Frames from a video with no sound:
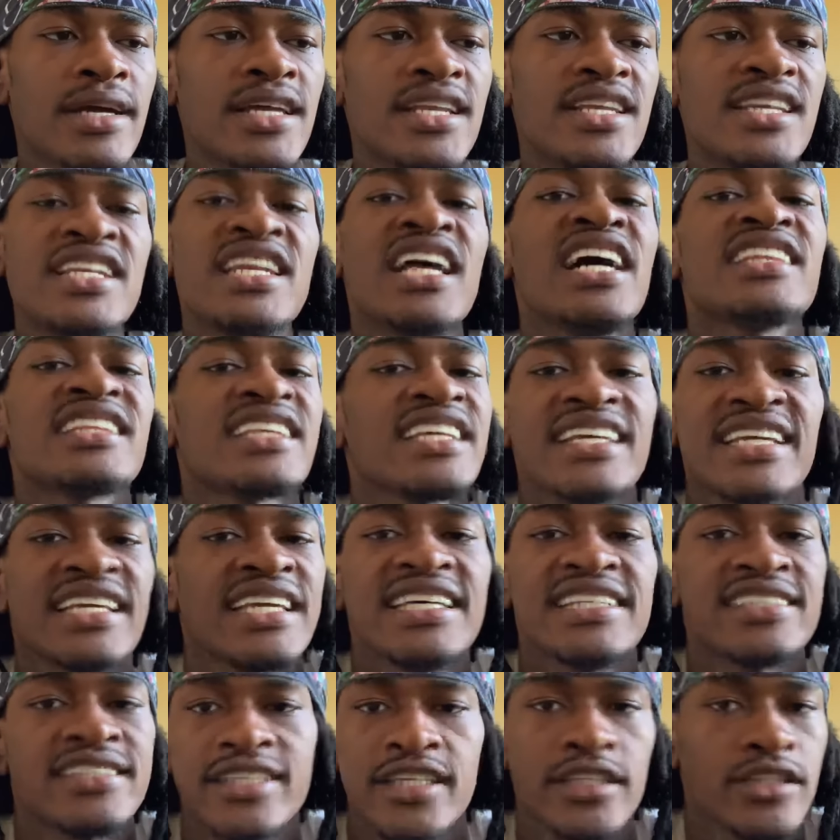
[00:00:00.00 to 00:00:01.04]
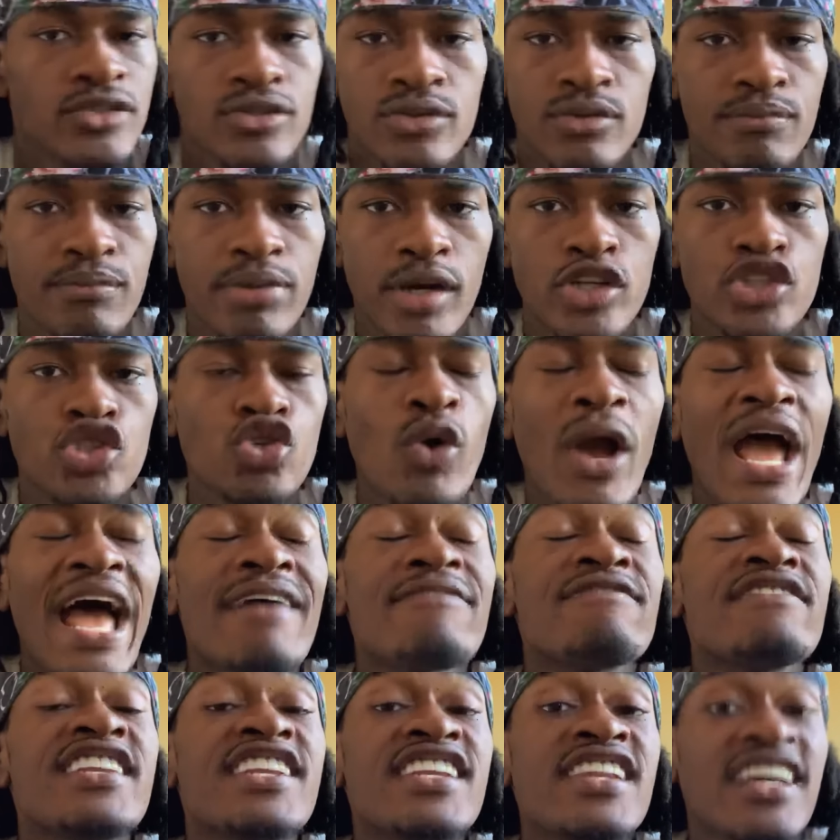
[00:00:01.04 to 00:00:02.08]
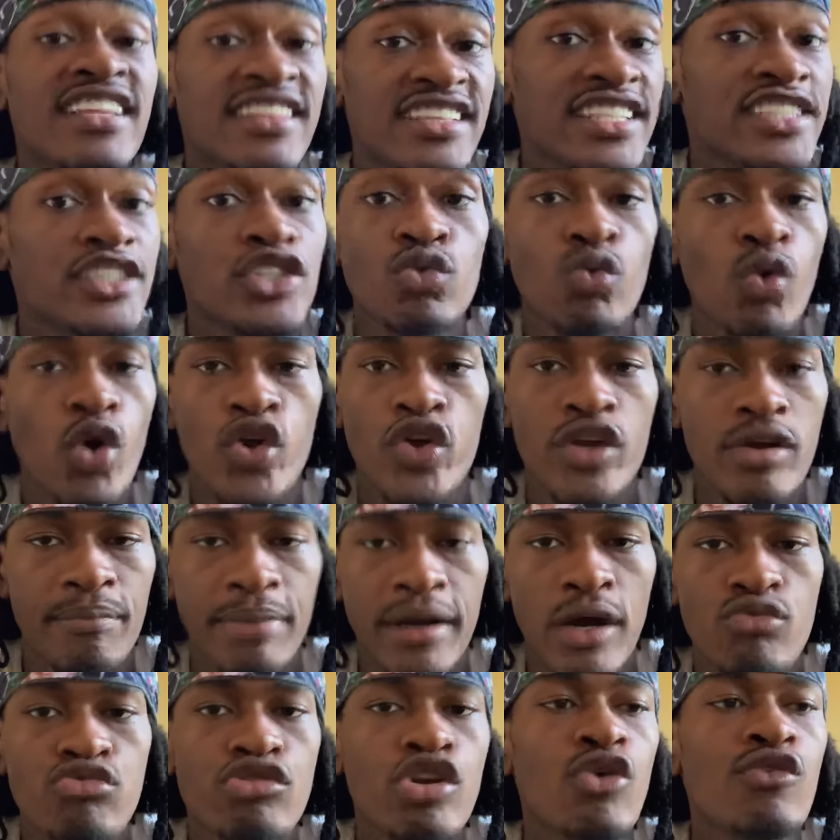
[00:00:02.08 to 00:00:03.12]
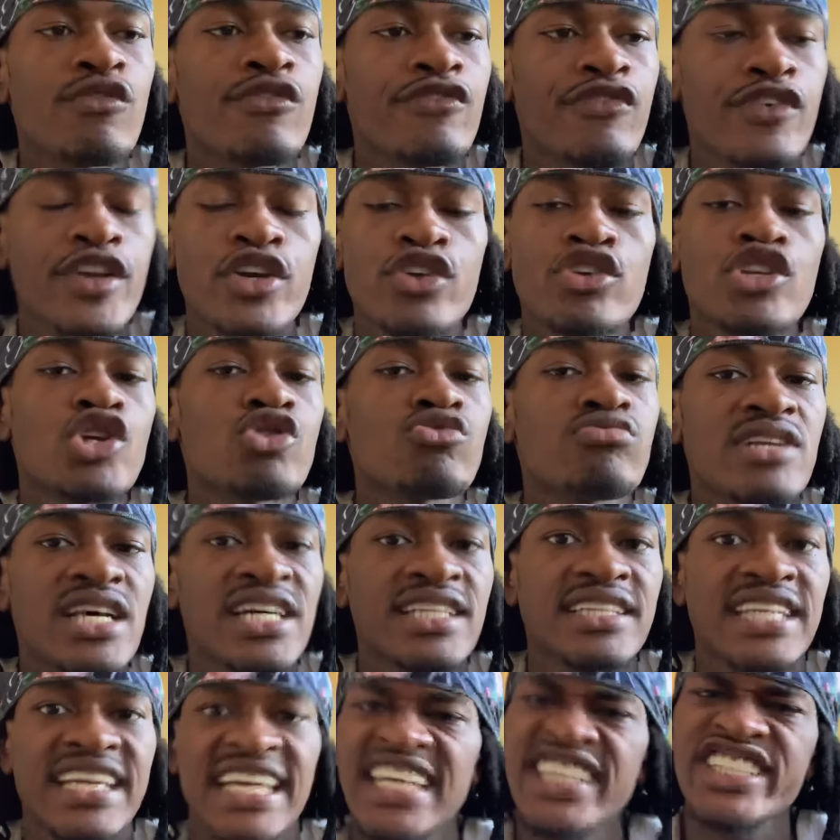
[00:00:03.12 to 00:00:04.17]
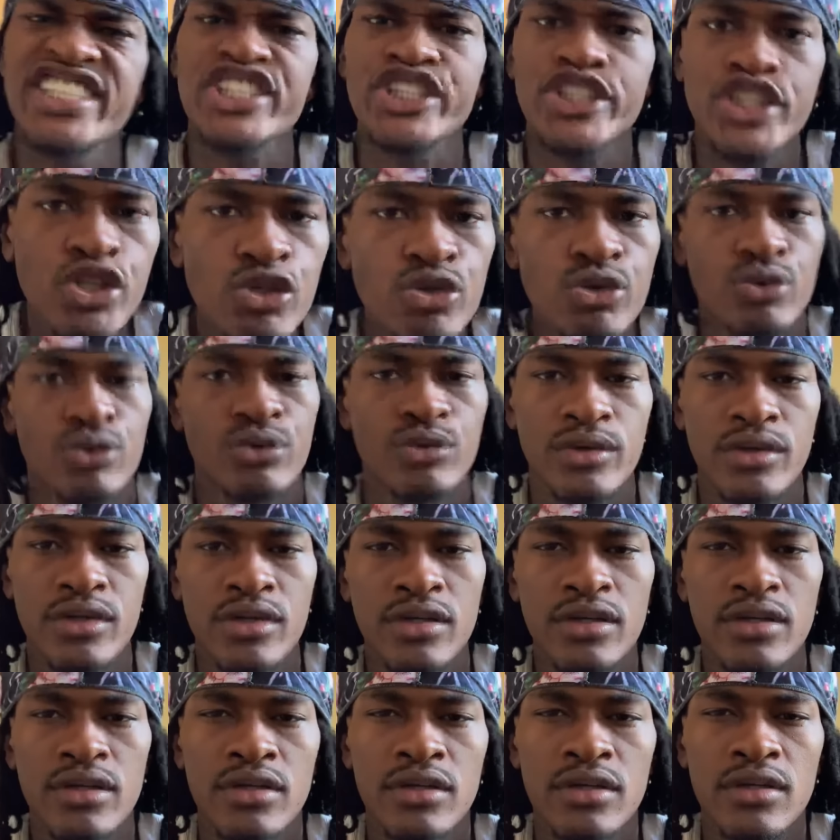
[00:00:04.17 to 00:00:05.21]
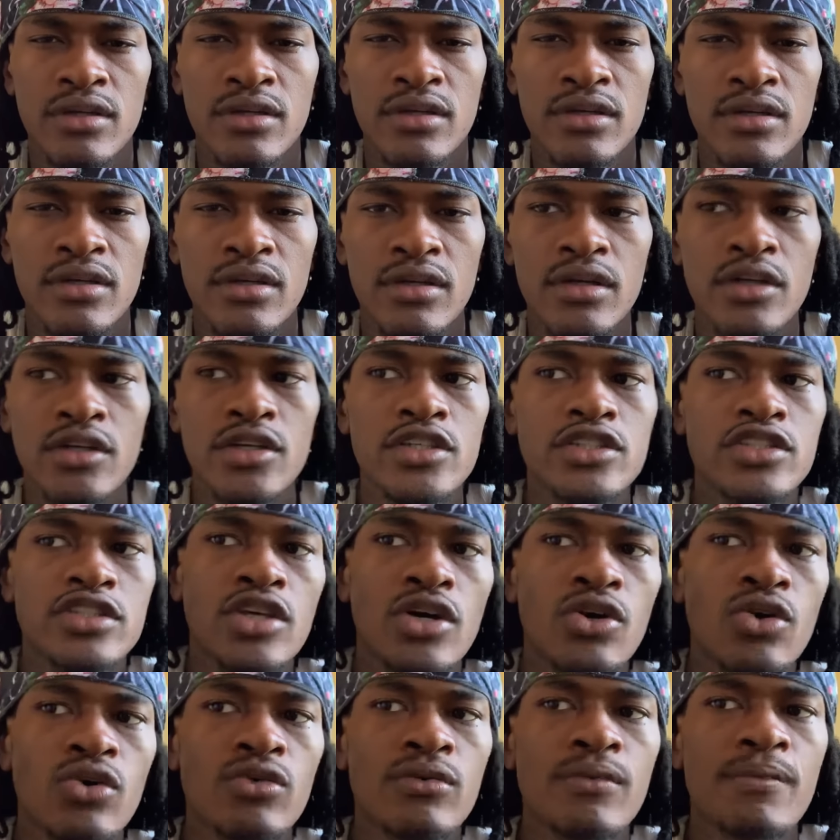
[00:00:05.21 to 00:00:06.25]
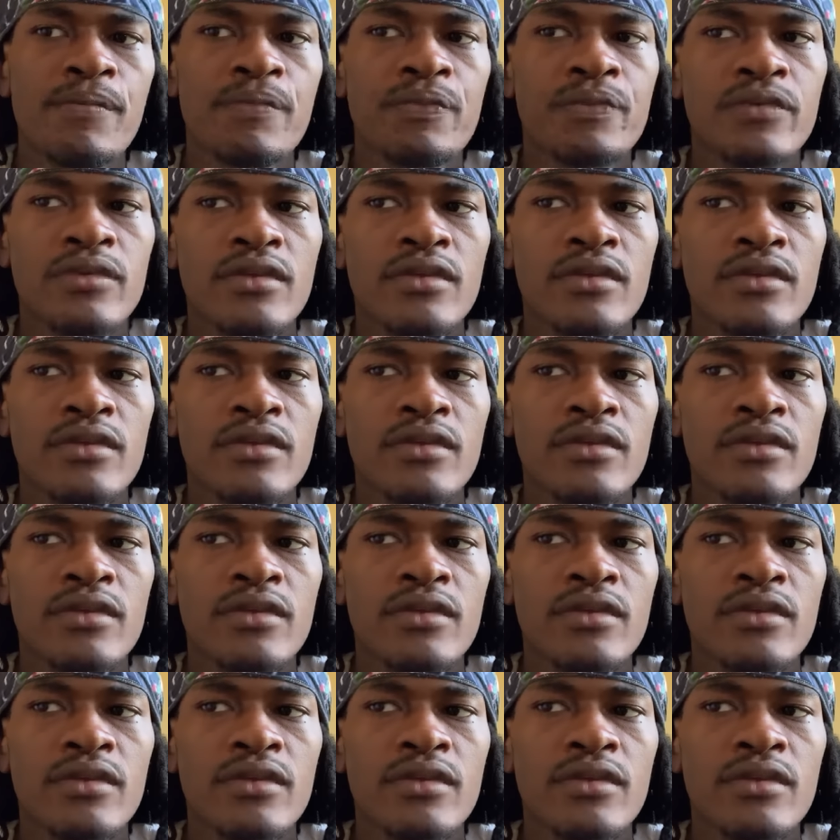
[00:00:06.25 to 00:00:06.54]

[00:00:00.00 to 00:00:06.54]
Nothing gets to you, bro. You have nothing to worry about. No fear, no nothing. It's you. So